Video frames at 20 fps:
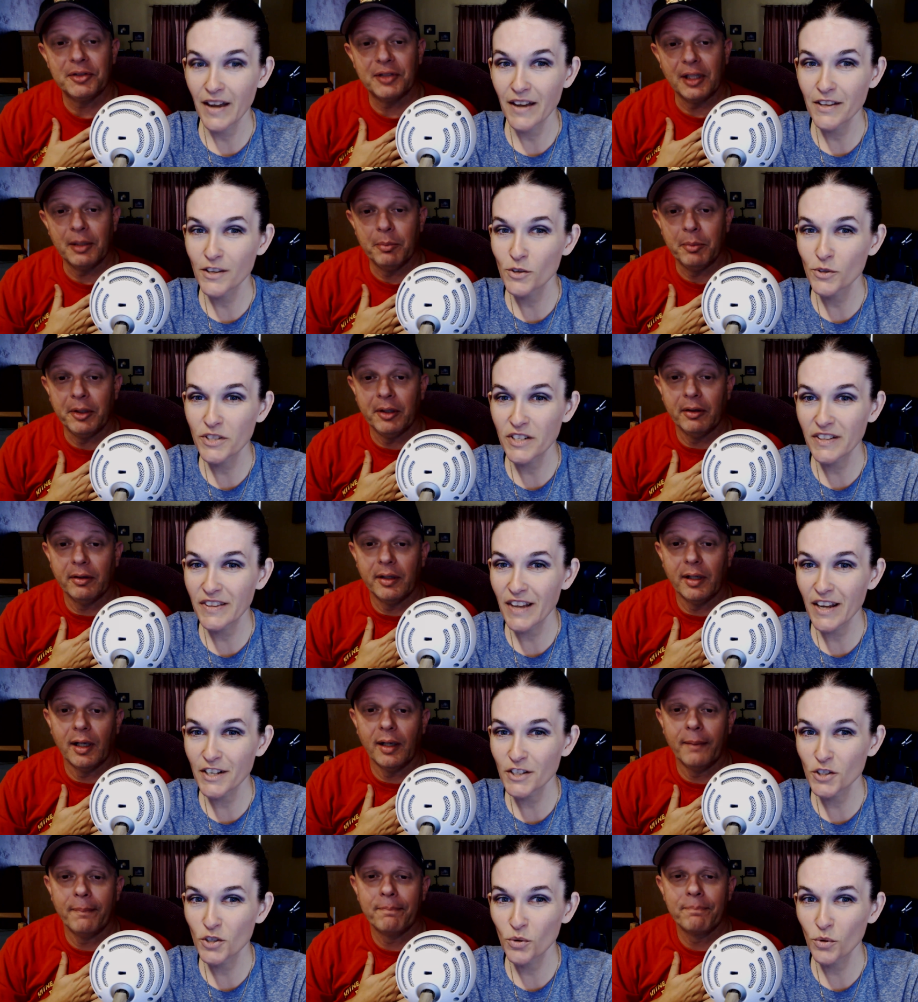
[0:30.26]
Speaker 1: that, You Mir did
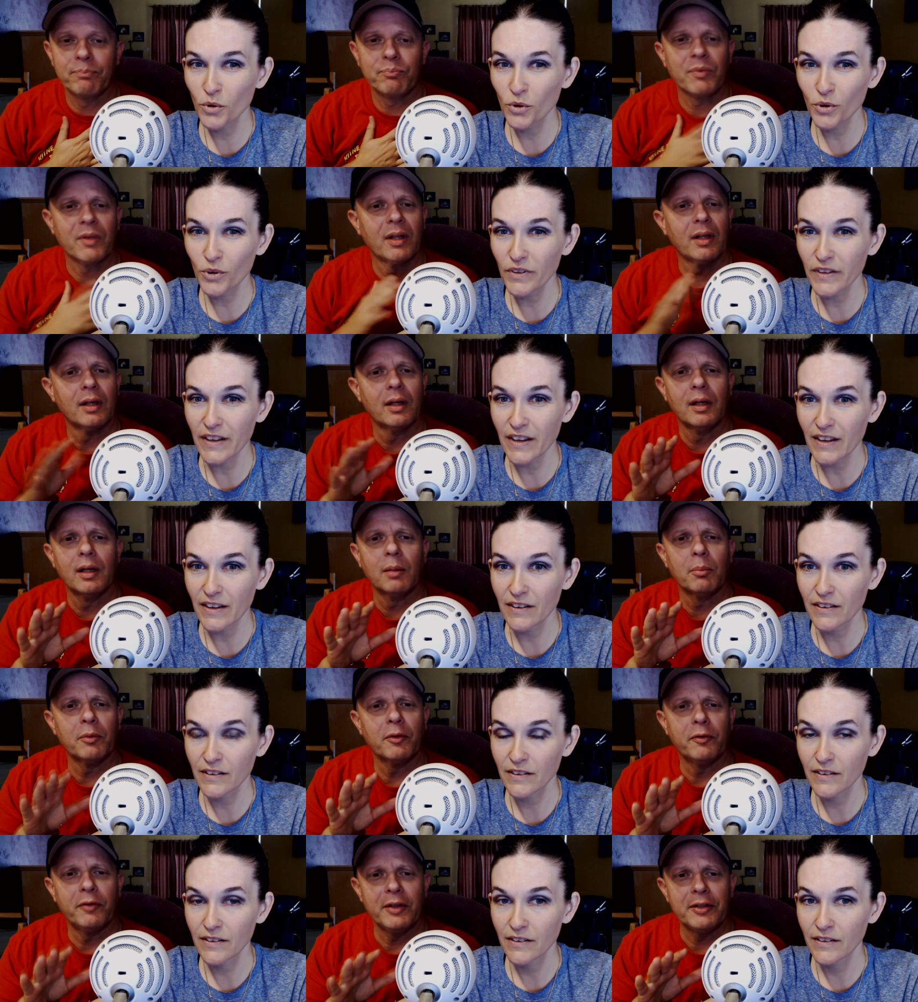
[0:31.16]
that Nam, too early.
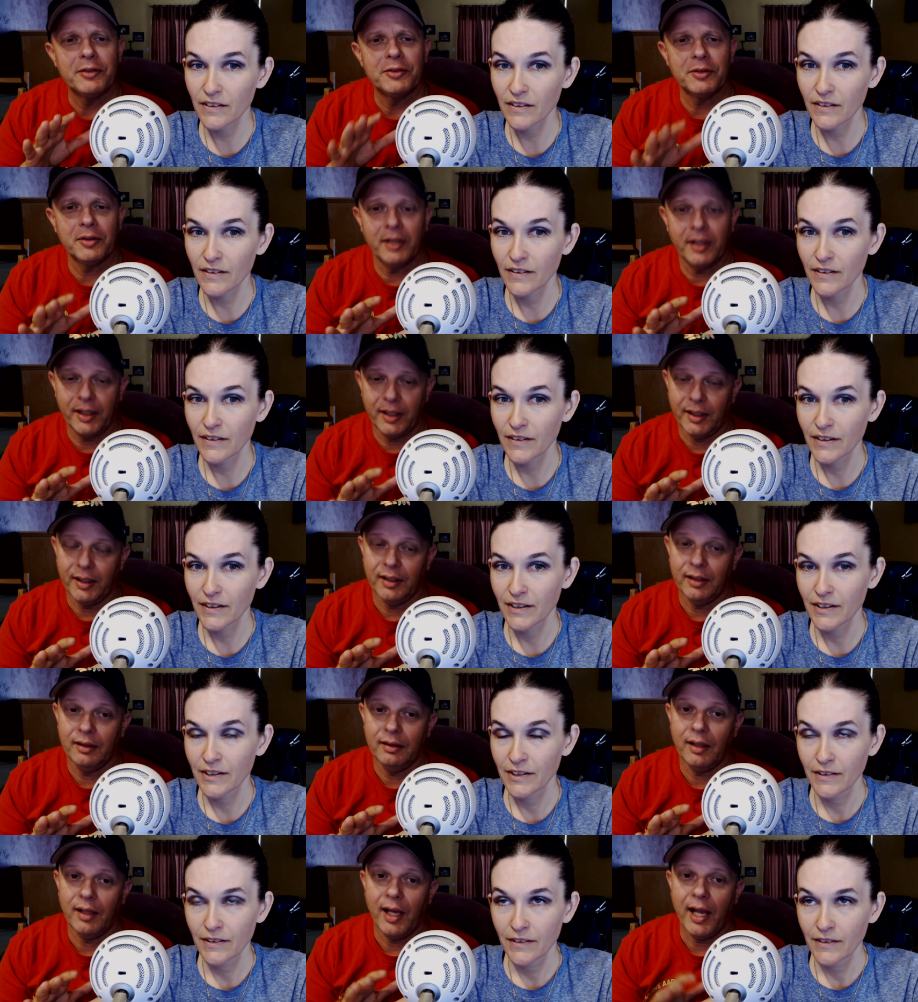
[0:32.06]
Professor
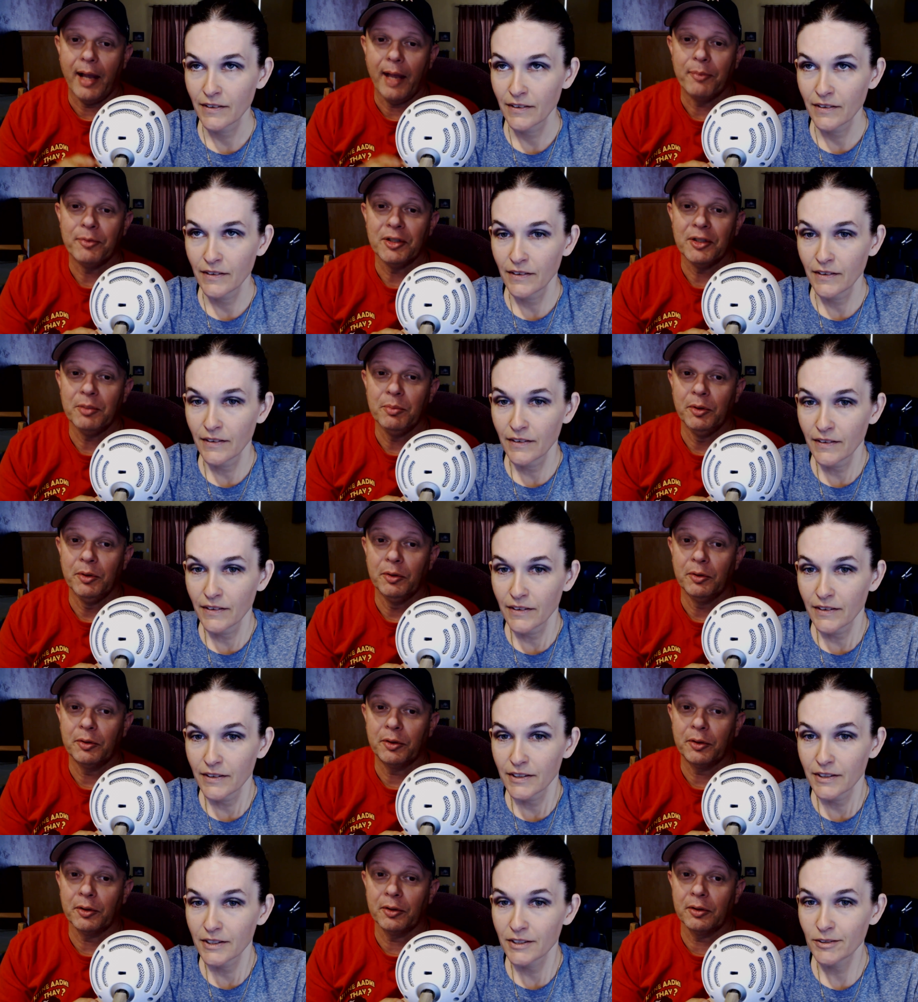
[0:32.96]
Hay, Apsi
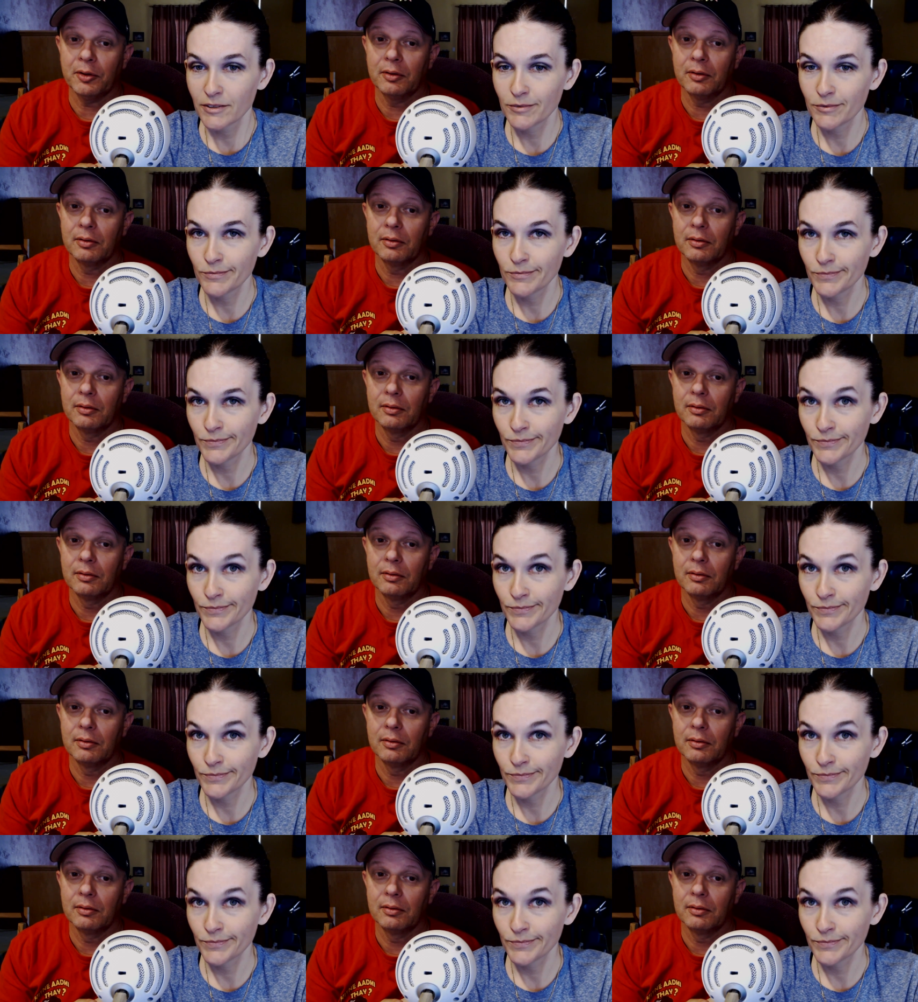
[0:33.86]
Milker.